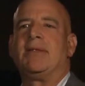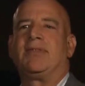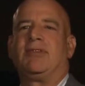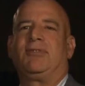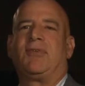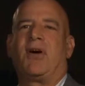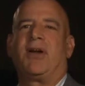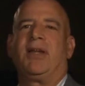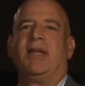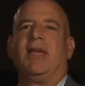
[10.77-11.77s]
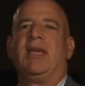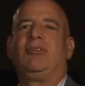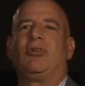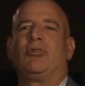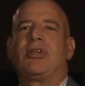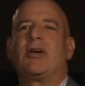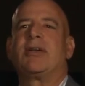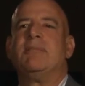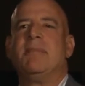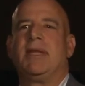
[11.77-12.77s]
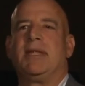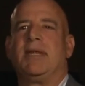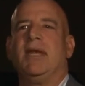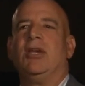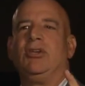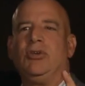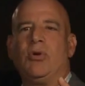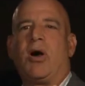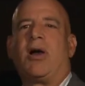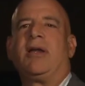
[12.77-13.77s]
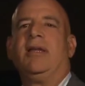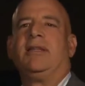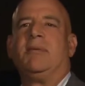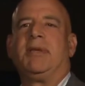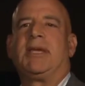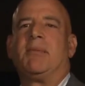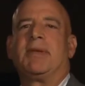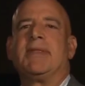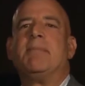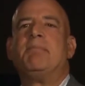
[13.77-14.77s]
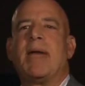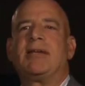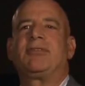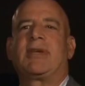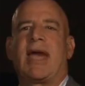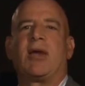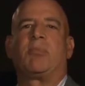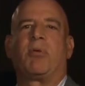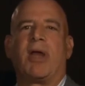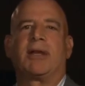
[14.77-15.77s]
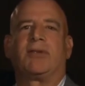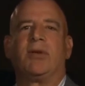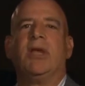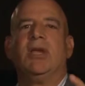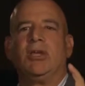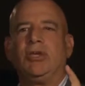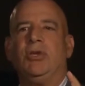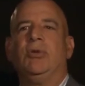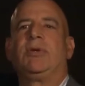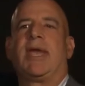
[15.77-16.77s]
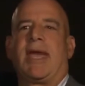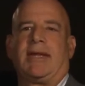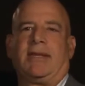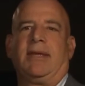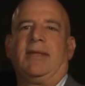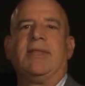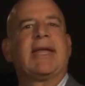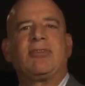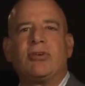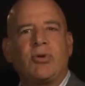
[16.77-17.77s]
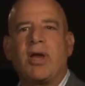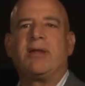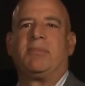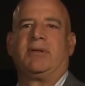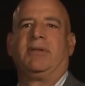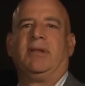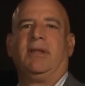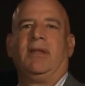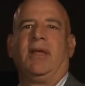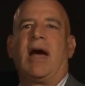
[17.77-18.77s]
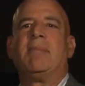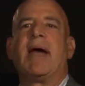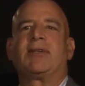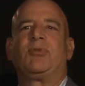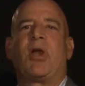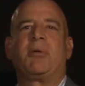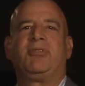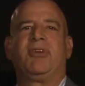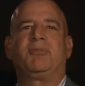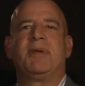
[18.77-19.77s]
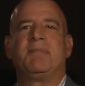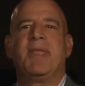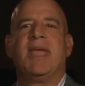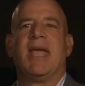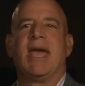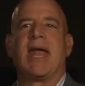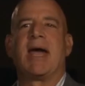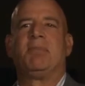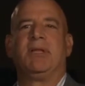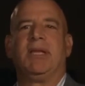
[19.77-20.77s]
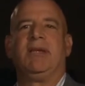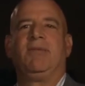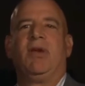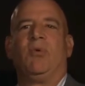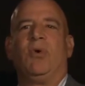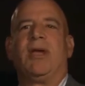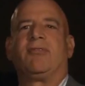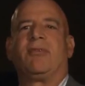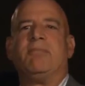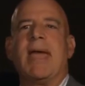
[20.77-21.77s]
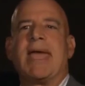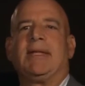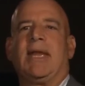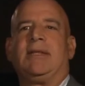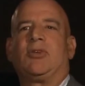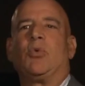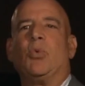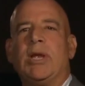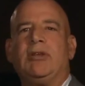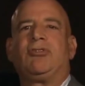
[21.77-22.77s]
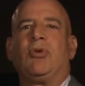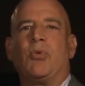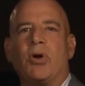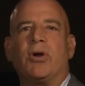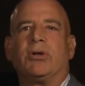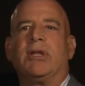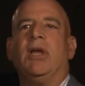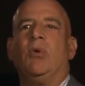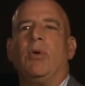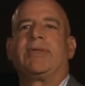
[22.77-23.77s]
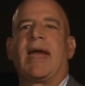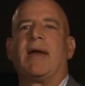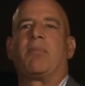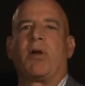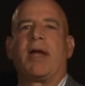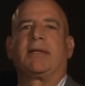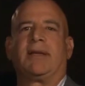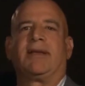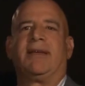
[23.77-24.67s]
this far, it shows how committed you are to becoming the best chiropractor you can. That's incredible. I'm Dr. Rob Schiffman, and I believe we have a mandate to reach the world with chiropractic.